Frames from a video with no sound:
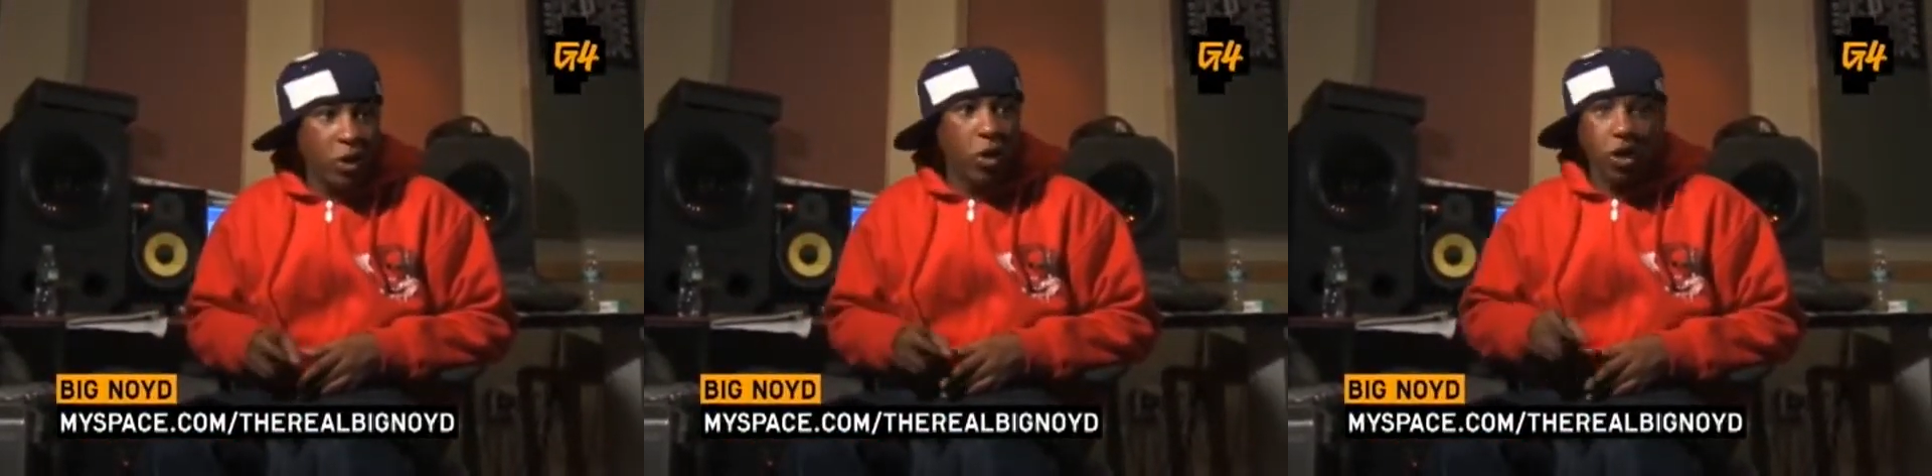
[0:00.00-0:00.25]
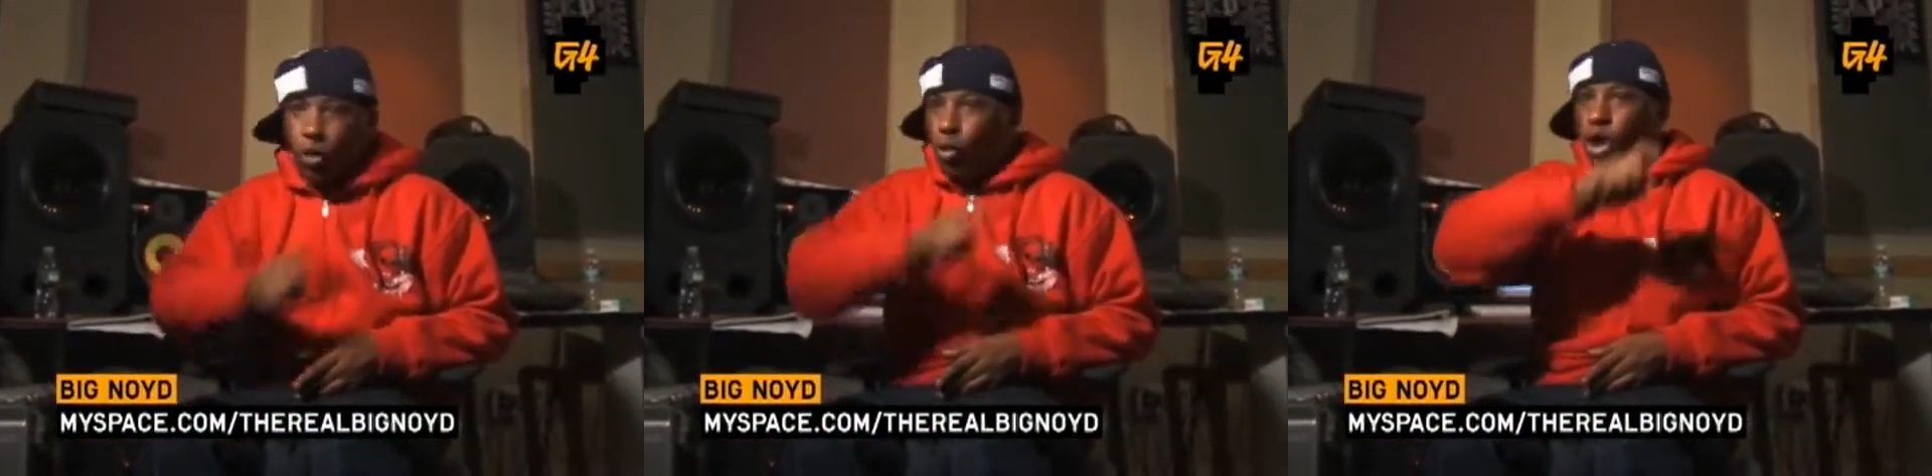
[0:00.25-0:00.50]

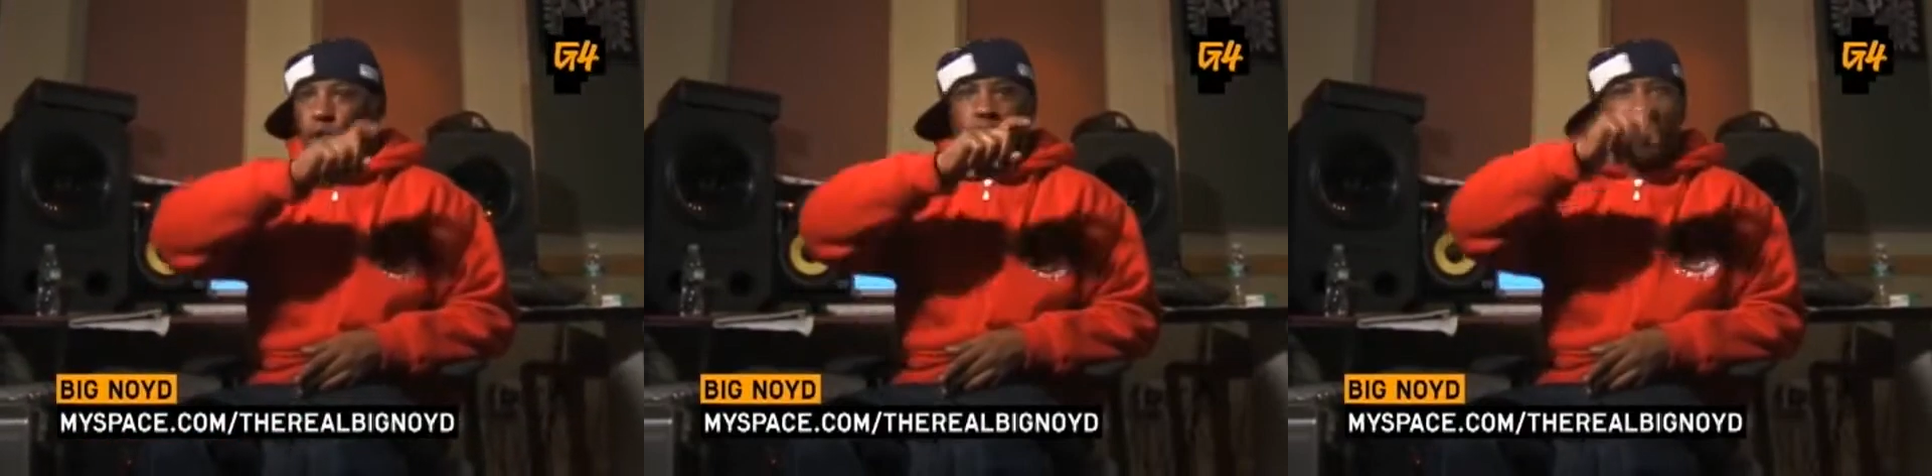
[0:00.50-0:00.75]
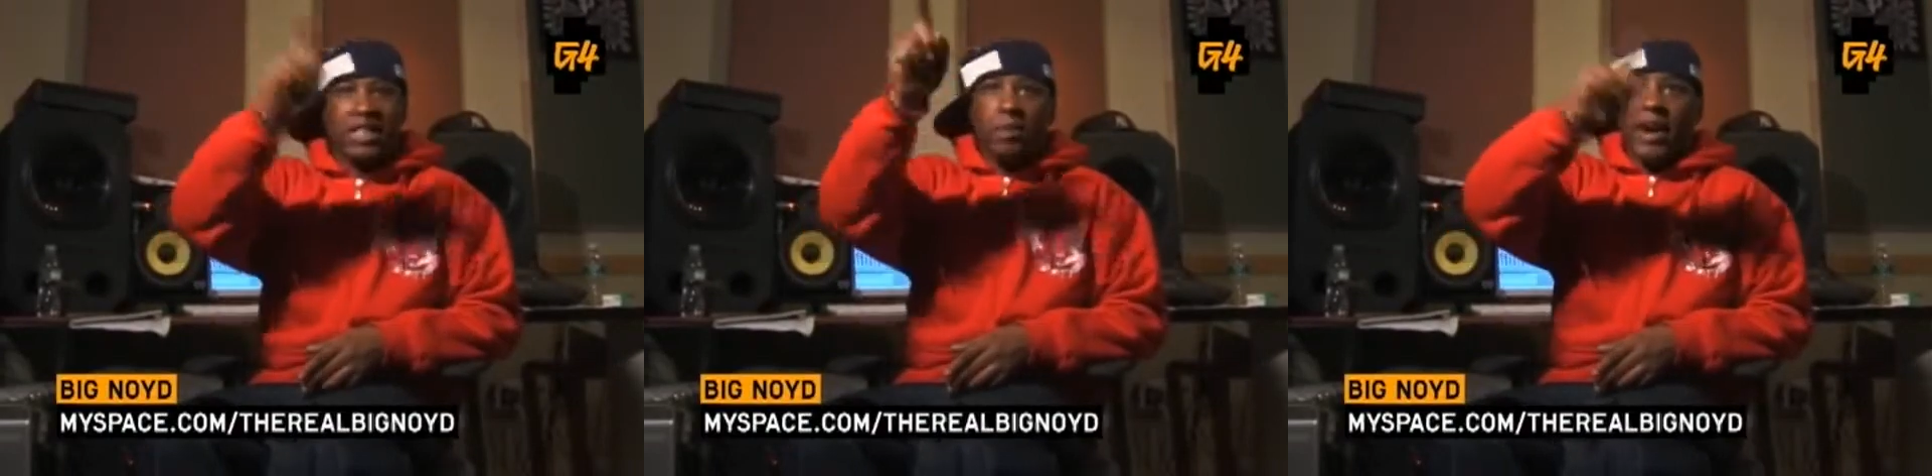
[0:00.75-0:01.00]
You, you, you
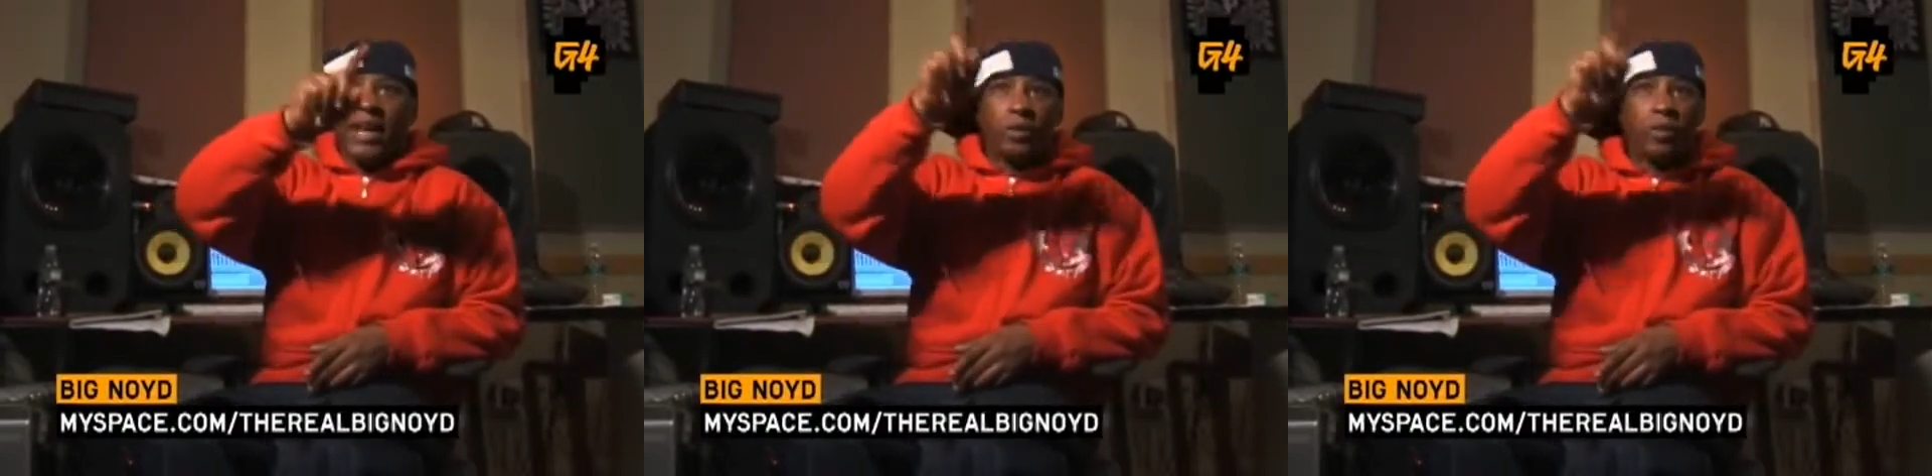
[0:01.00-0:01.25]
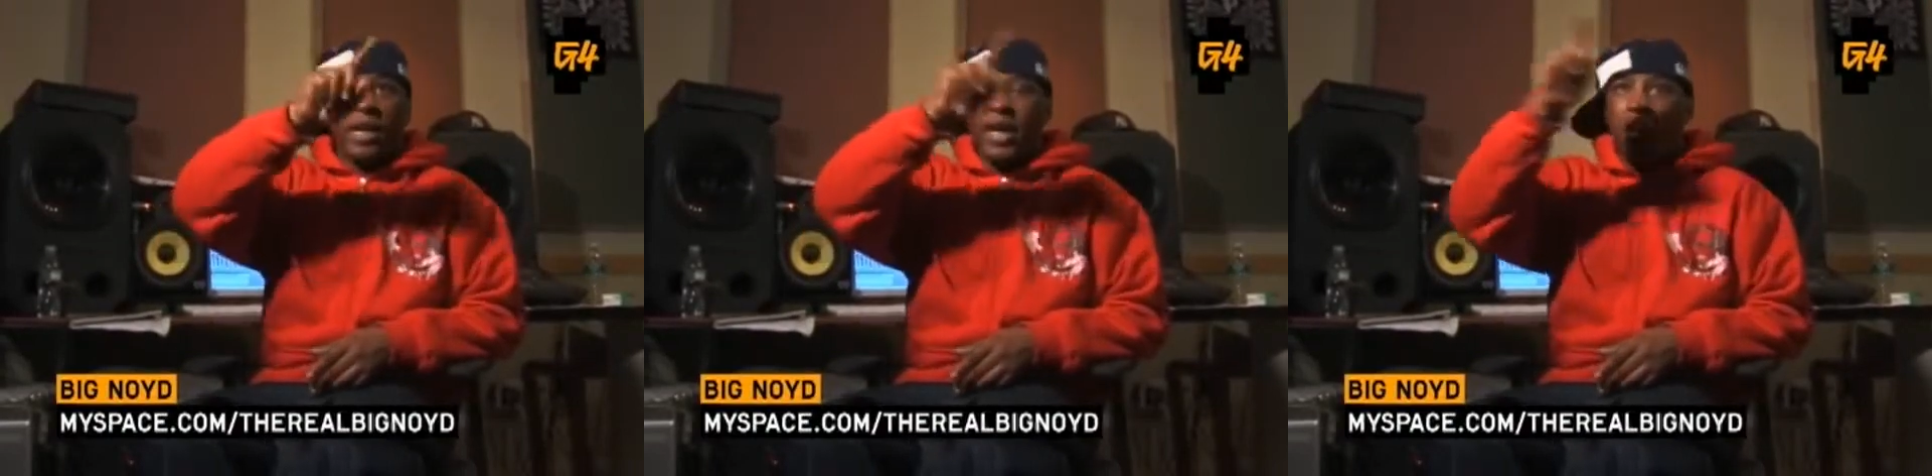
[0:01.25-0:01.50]
see somebody
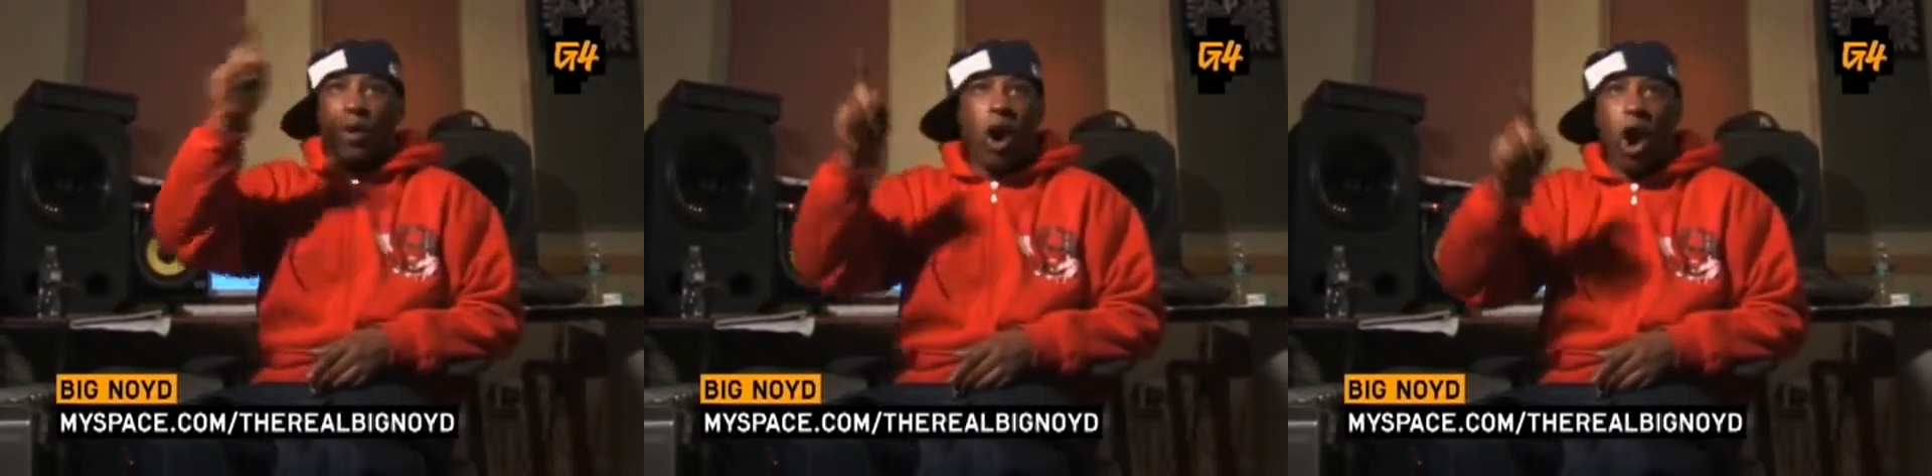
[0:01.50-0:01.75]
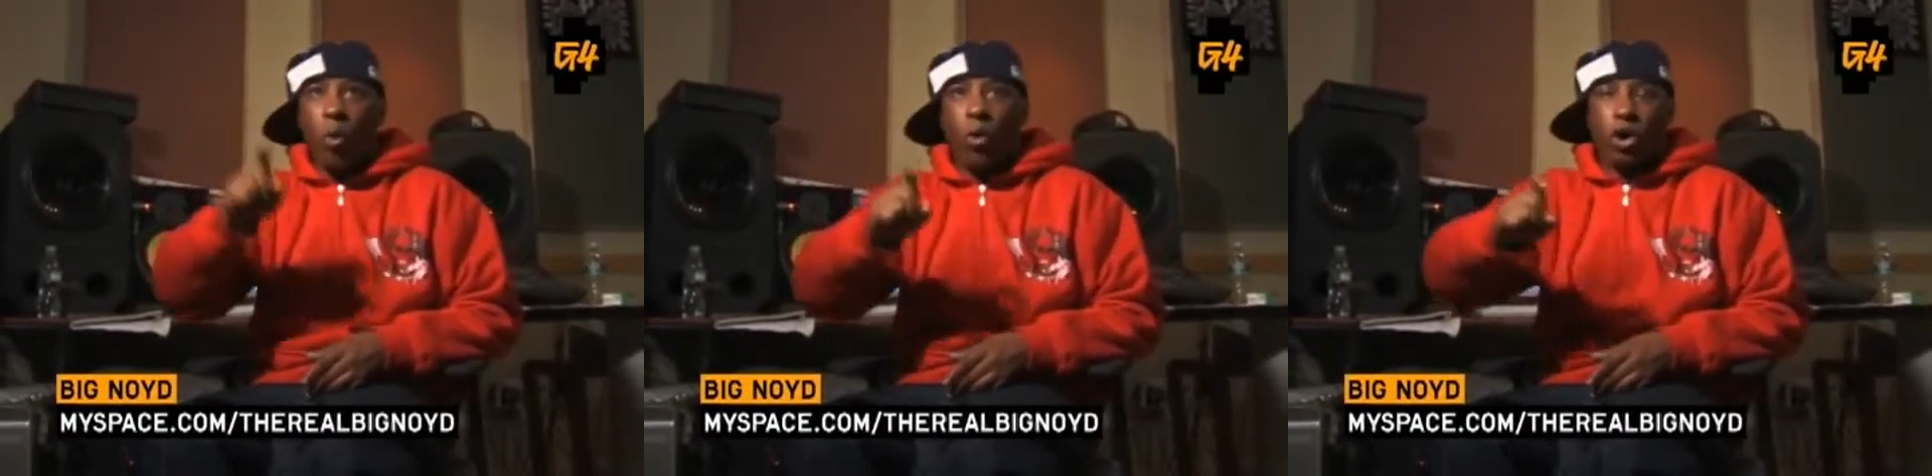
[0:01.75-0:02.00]
else with an ill
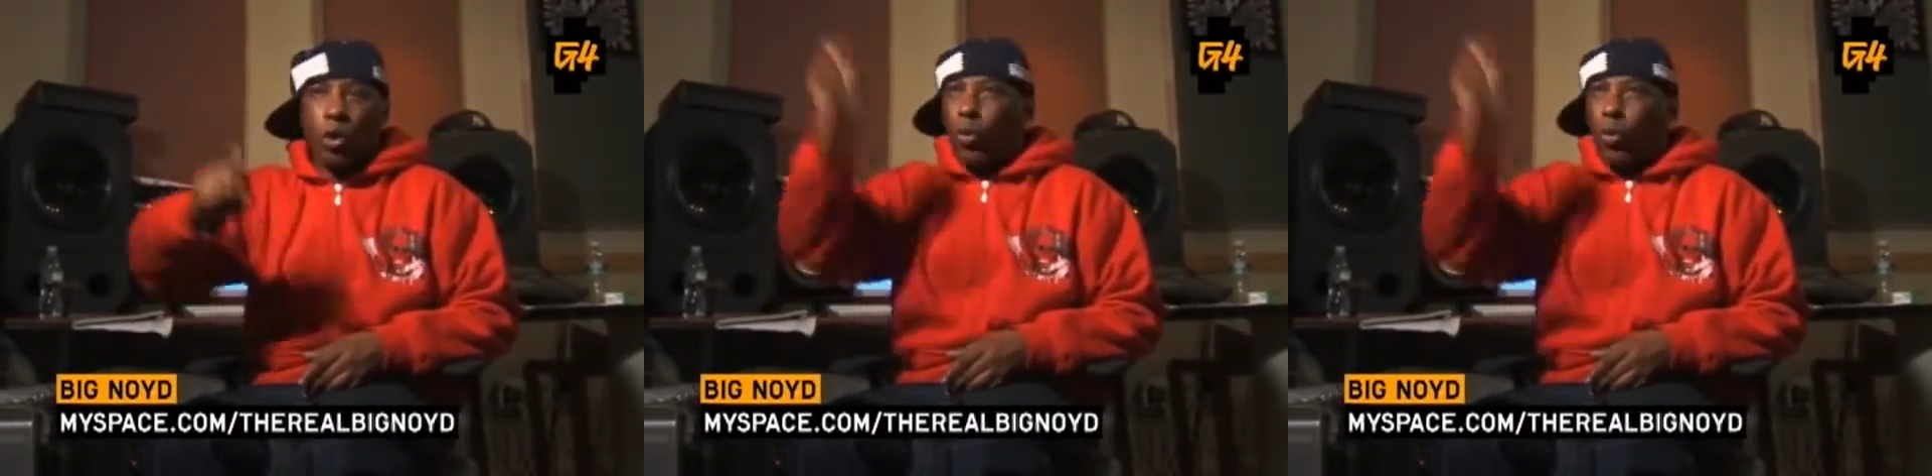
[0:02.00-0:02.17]
artwork,